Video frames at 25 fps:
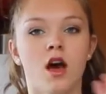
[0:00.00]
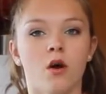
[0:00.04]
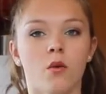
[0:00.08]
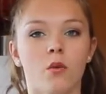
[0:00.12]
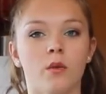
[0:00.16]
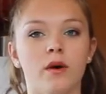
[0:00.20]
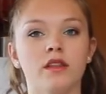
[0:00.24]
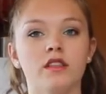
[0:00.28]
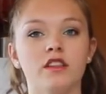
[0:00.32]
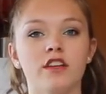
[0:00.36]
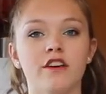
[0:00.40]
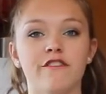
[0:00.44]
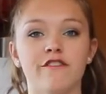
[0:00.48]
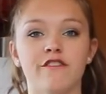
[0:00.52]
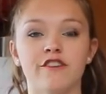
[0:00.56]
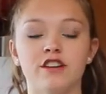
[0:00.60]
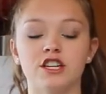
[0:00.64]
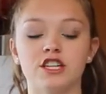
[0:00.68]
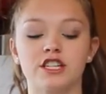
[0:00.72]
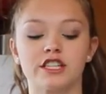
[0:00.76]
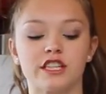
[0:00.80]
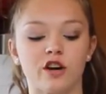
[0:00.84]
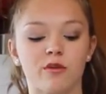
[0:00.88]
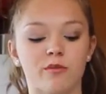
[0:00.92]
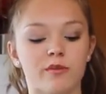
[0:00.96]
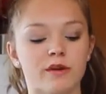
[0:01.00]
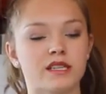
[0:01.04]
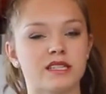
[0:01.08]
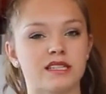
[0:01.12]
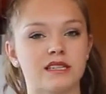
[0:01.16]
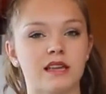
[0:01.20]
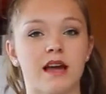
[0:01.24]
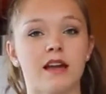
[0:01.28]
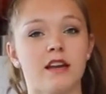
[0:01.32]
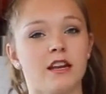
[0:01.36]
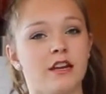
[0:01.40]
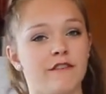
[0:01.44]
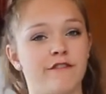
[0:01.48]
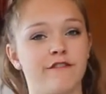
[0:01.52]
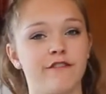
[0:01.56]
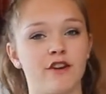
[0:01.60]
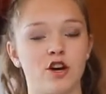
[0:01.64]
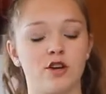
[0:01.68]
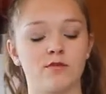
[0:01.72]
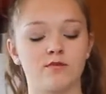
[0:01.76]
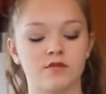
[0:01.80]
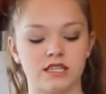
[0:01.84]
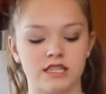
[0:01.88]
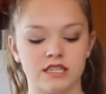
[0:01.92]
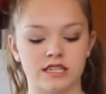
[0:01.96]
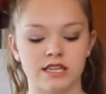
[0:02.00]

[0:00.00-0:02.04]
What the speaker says: When they're finished, they'll be slightly firm to